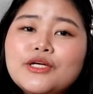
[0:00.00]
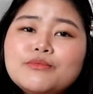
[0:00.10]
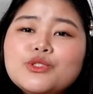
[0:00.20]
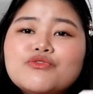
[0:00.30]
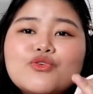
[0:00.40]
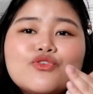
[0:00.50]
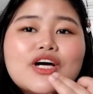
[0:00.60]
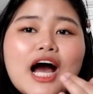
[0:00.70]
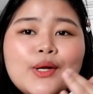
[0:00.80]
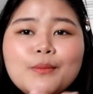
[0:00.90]
terms of kung
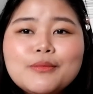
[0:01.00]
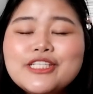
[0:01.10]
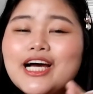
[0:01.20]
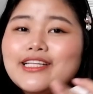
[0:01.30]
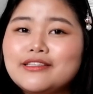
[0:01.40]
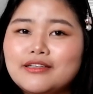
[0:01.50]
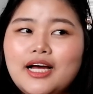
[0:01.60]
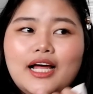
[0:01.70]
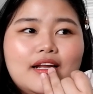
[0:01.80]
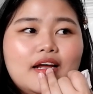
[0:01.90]
gaano ba siya
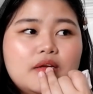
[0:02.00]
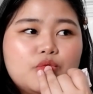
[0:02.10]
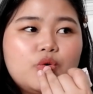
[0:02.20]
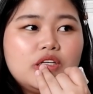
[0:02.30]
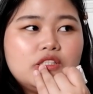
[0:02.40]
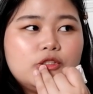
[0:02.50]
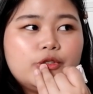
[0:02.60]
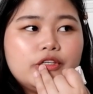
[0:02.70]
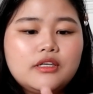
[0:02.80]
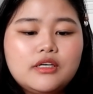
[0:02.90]
katagal, I'm quite
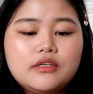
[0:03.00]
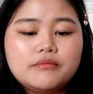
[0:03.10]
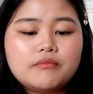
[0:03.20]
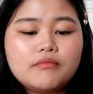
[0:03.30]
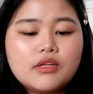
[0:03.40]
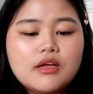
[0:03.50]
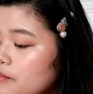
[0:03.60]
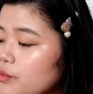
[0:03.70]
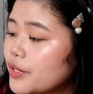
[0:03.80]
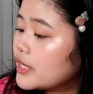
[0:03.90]
sure na
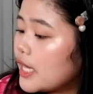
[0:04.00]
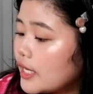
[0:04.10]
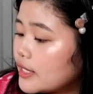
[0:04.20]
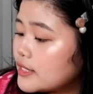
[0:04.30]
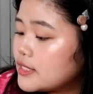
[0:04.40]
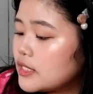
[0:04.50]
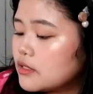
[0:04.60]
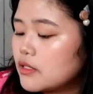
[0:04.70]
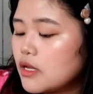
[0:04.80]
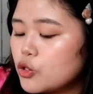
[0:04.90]
wait lang, let's see.